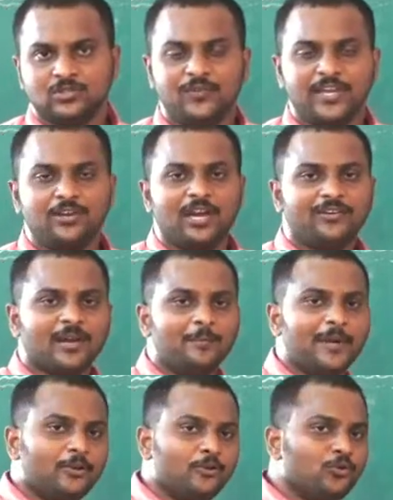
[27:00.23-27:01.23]
So when you have
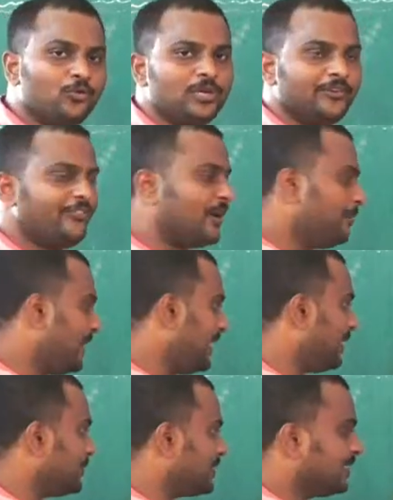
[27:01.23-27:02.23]
compared two different
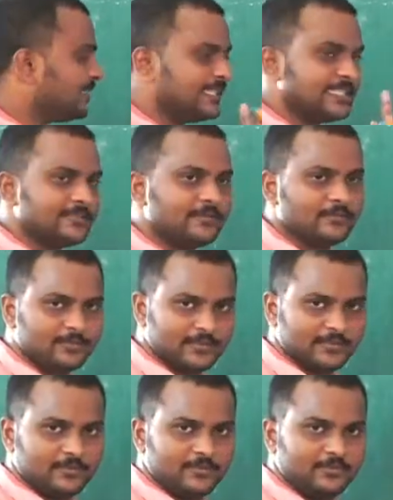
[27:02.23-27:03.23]
mediums, the
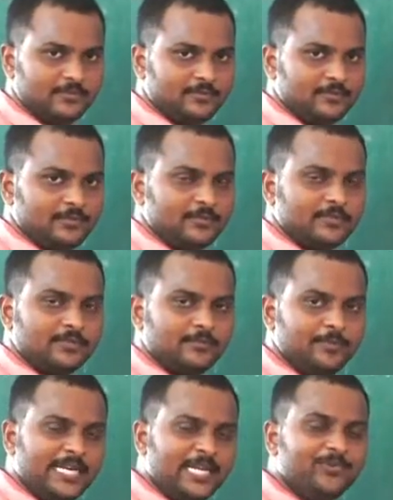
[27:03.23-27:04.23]

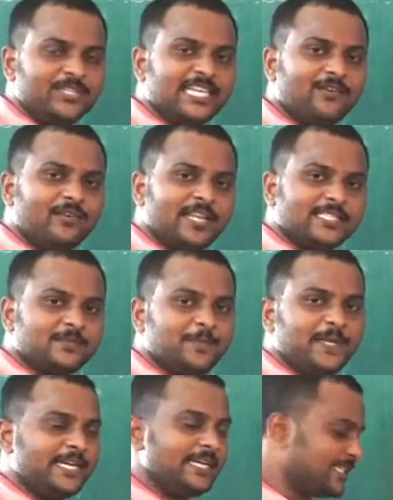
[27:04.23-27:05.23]
medium which have less
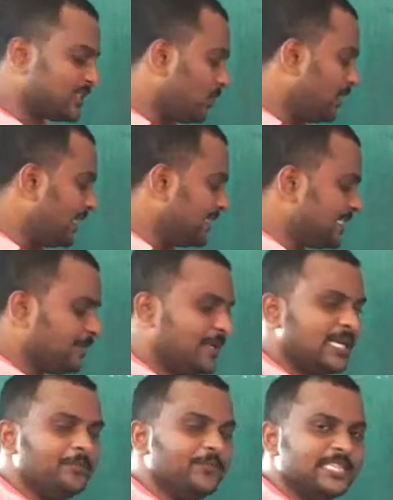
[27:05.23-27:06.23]
speed is called denser
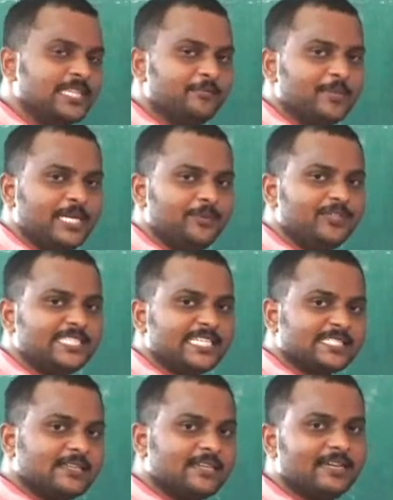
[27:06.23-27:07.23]
medium, with the medium which
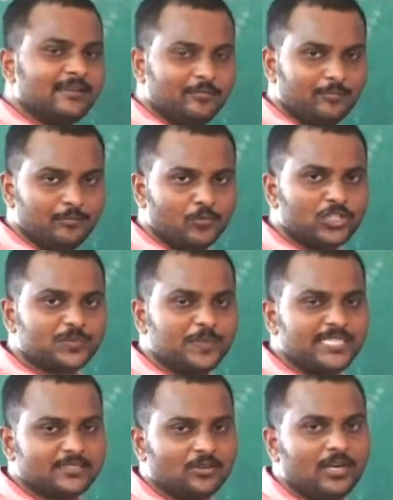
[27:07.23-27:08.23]
has more
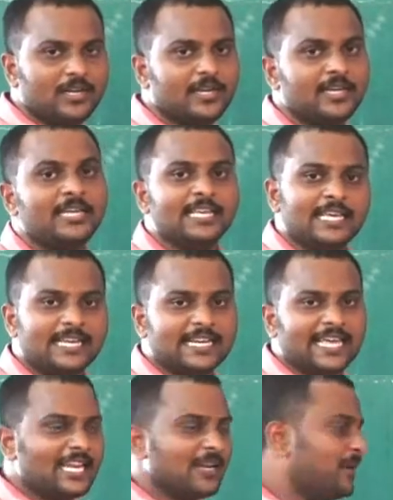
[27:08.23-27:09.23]
speed is called
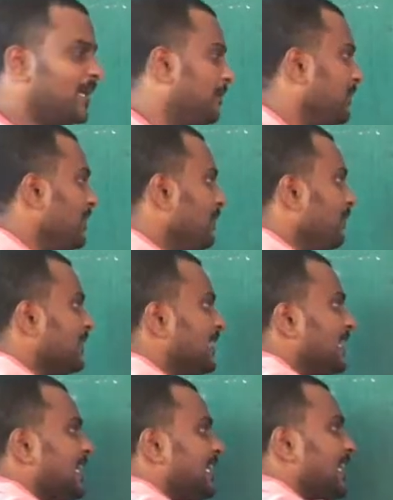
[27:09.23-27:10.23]
rarer medium. When
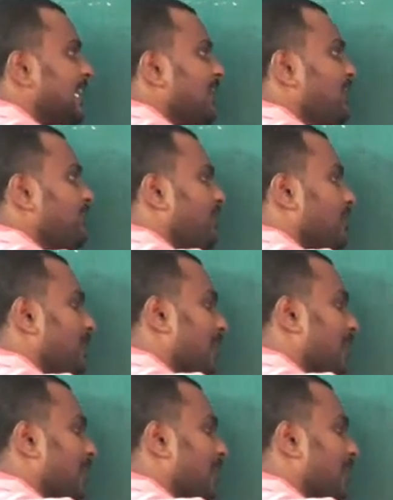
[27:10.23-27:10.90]
the light is traveling from